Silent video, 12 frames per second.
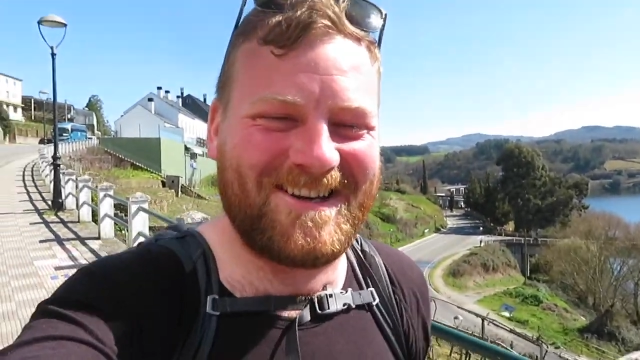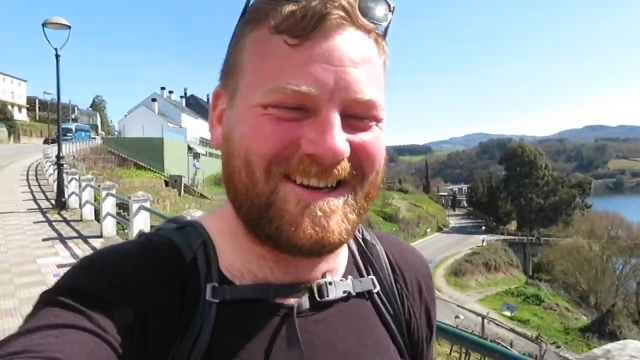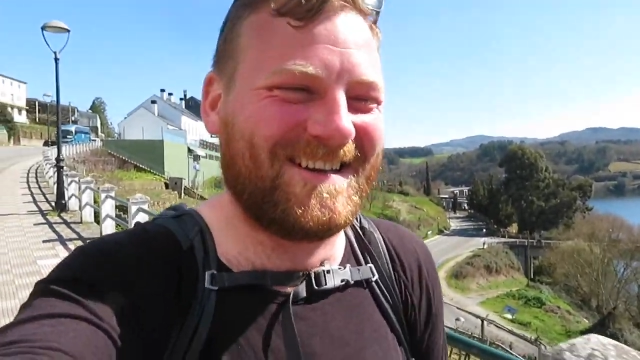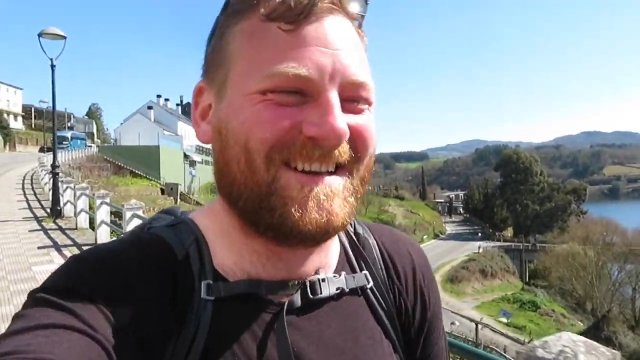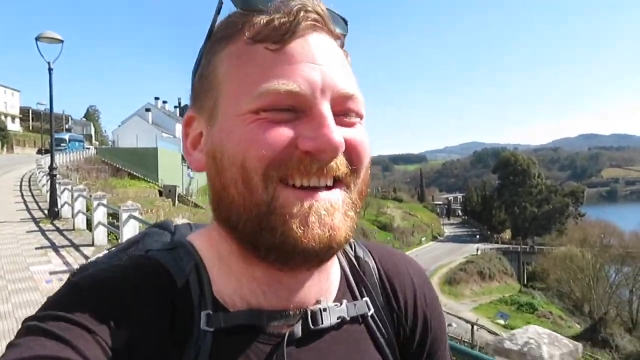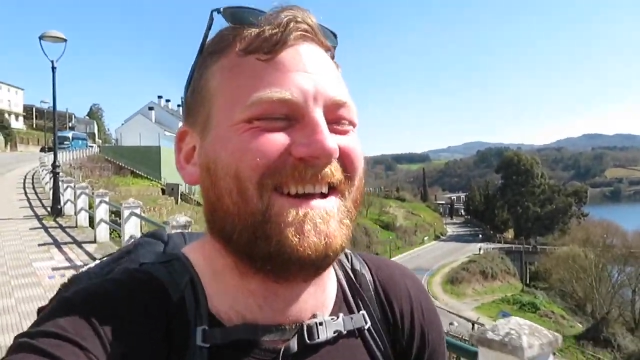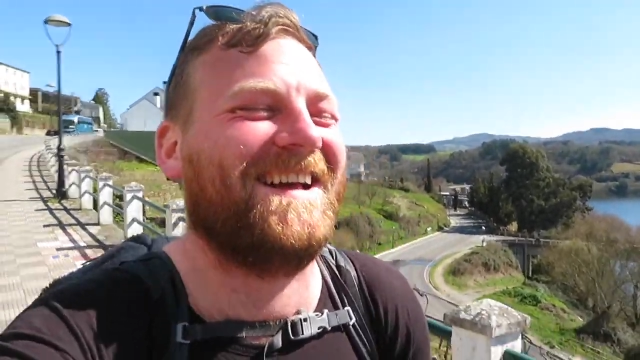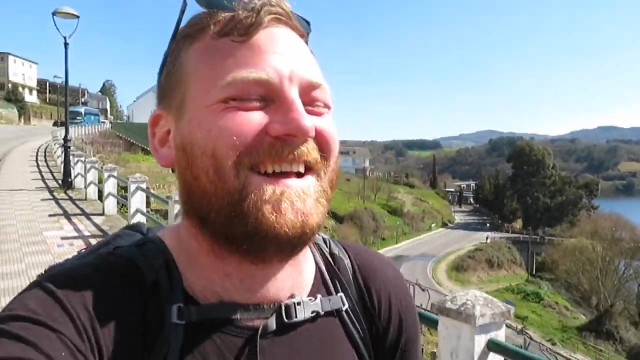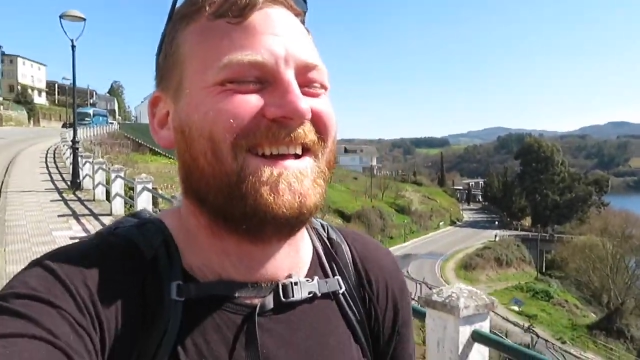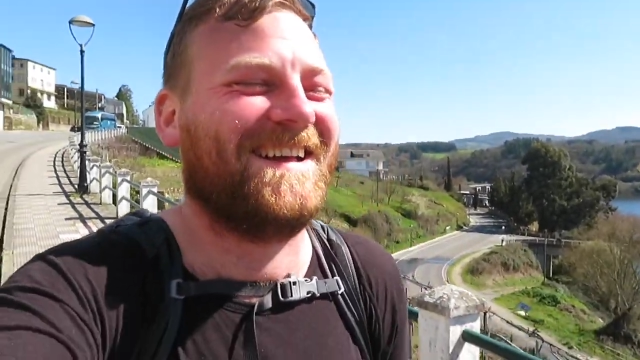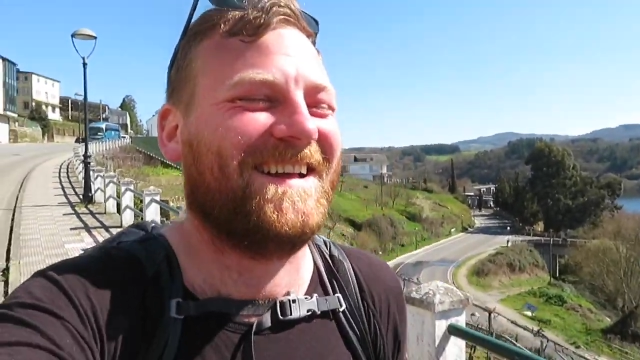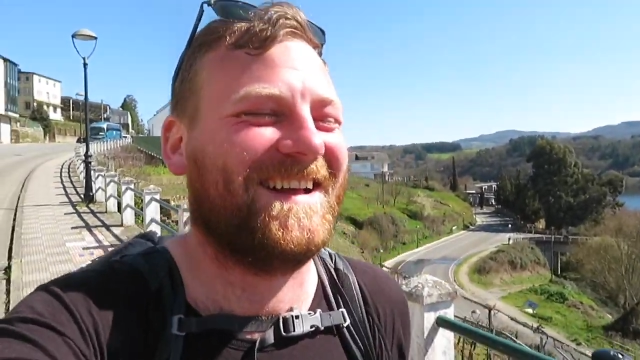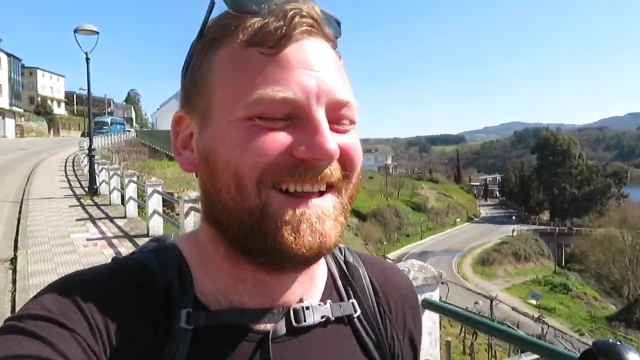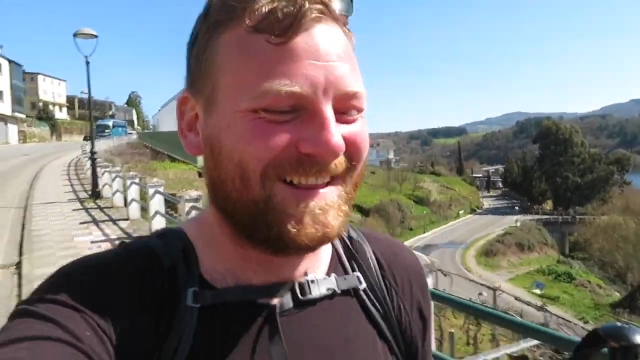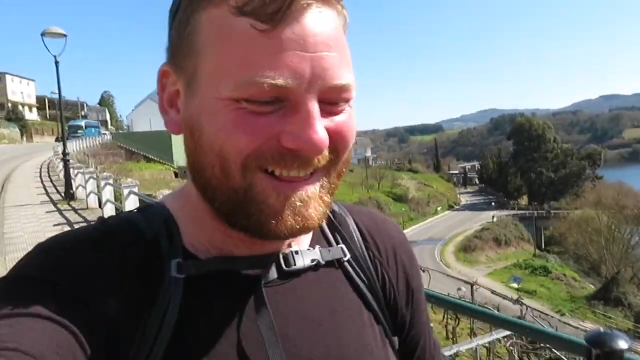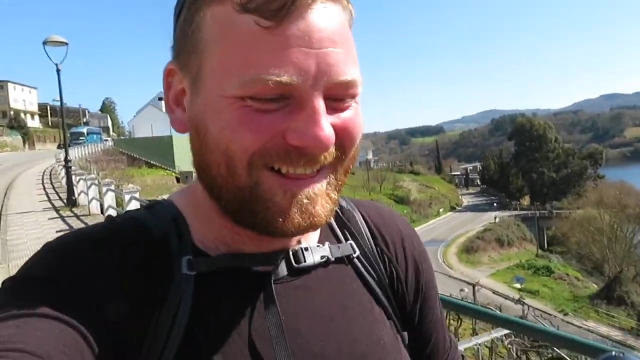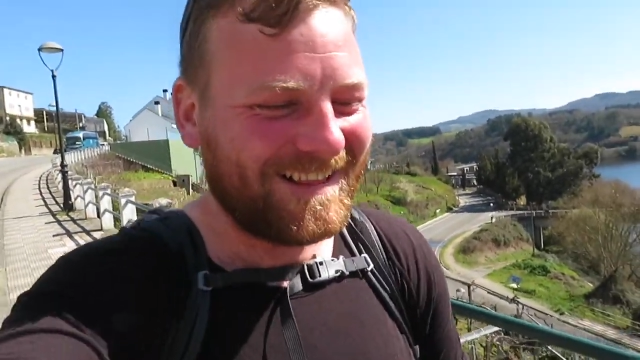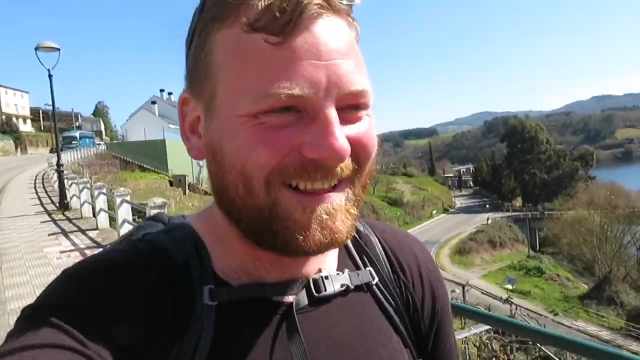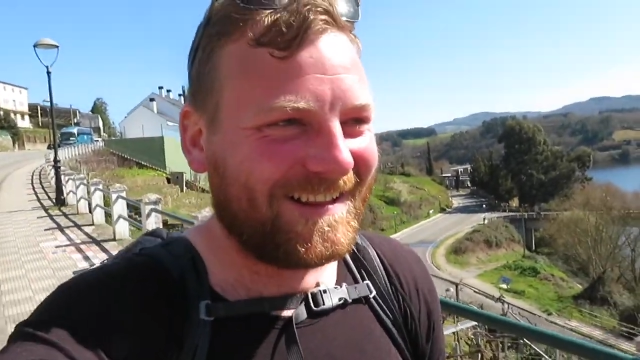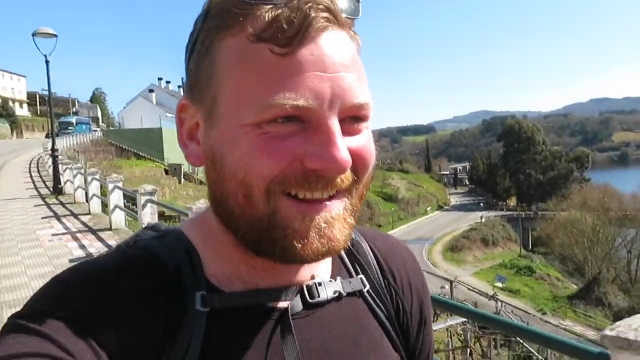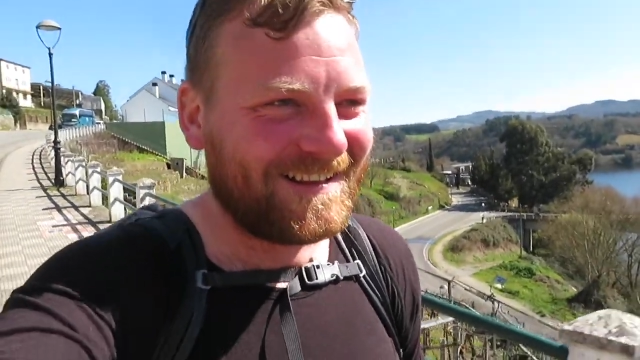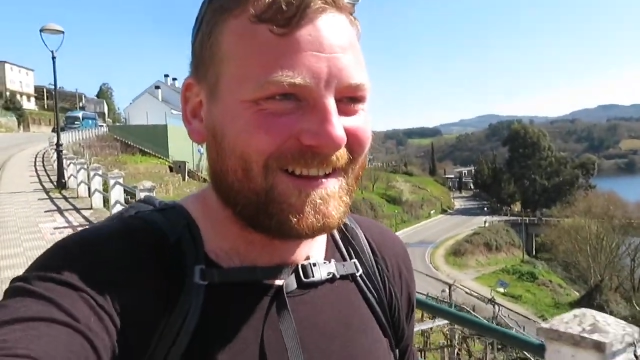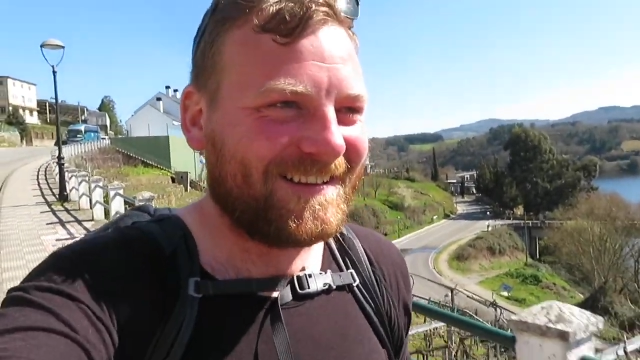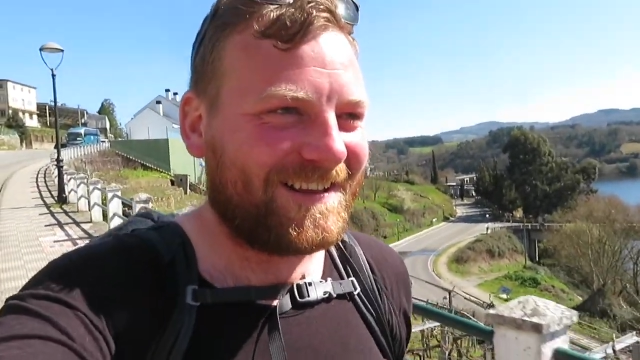
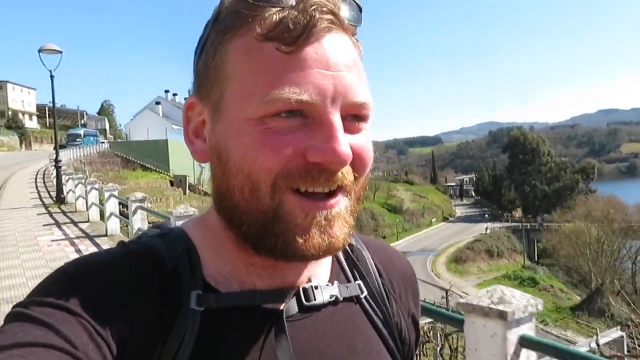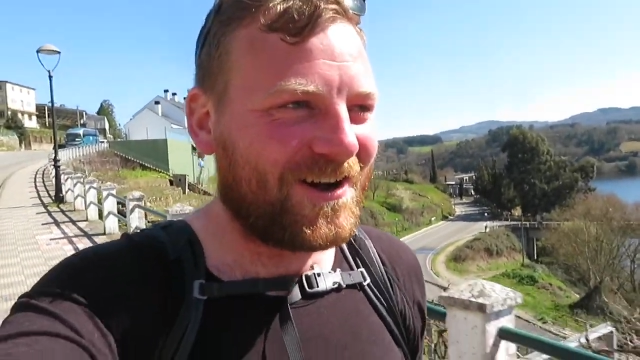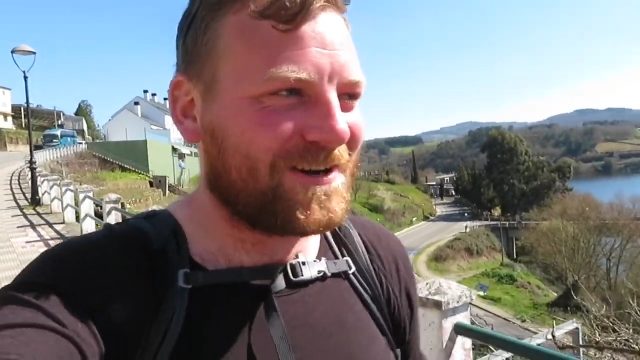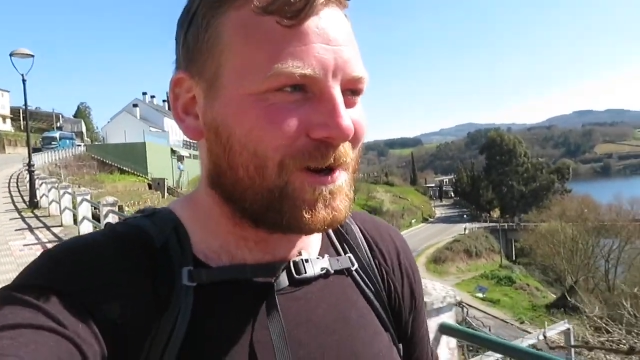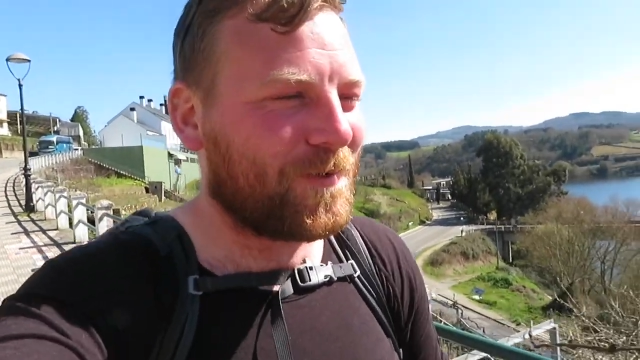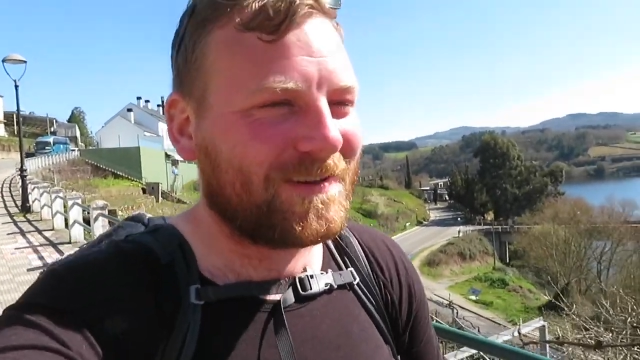They either